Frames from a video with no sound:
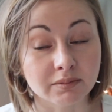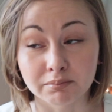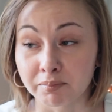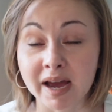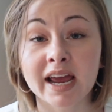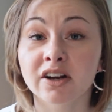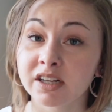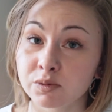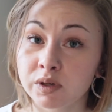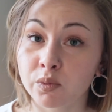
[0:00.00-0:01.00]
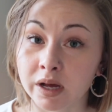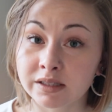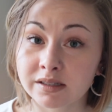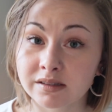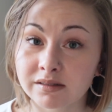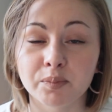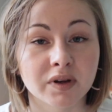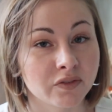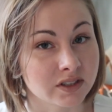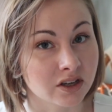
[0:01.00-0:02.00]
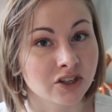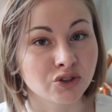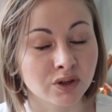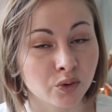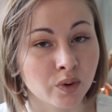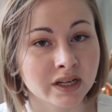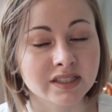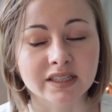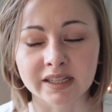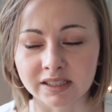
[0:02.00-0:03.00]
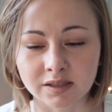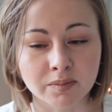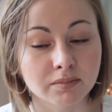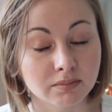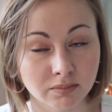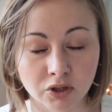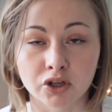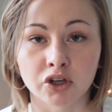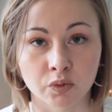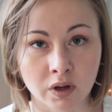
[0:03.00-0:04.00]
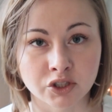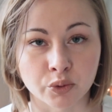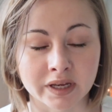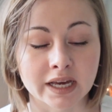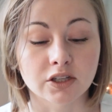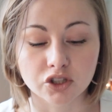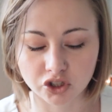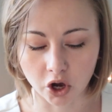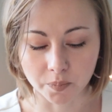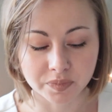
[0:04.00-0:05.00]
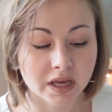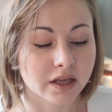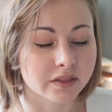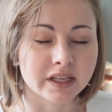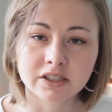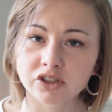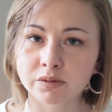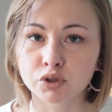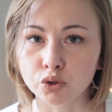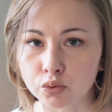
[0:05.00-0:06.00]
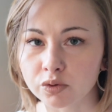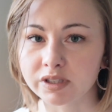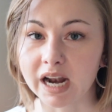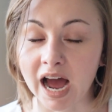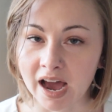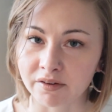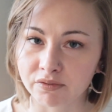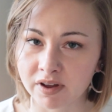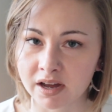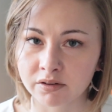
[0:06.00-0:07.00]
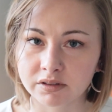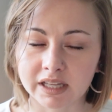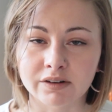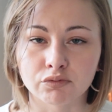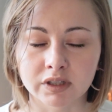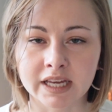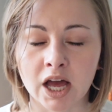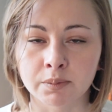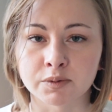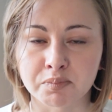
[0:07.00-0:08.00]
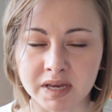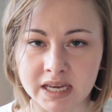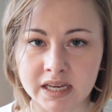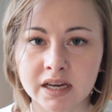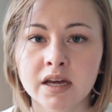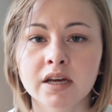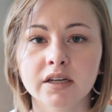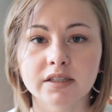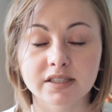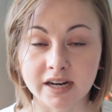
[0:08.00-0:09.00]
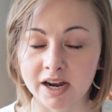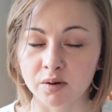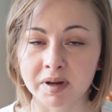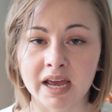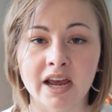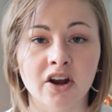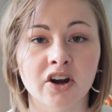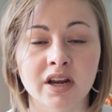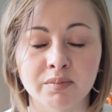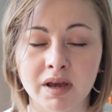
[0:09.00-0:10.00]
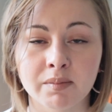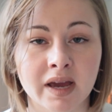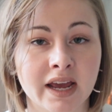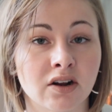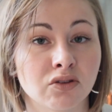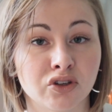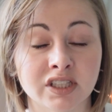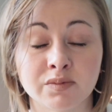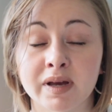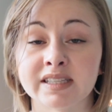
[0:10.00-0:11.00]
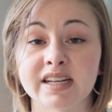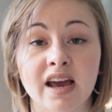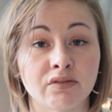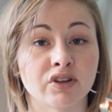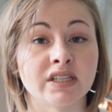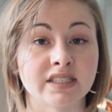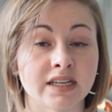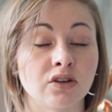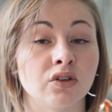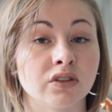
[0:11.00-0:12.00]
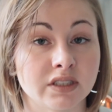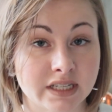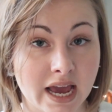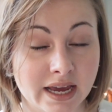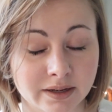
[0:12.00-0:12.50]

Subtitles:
my hair does what it wants, but if it's going to do what it wants, it needs to look good while doing it. So these are some tools that I found that have really helped me style my hair and make my hair look its best every single day.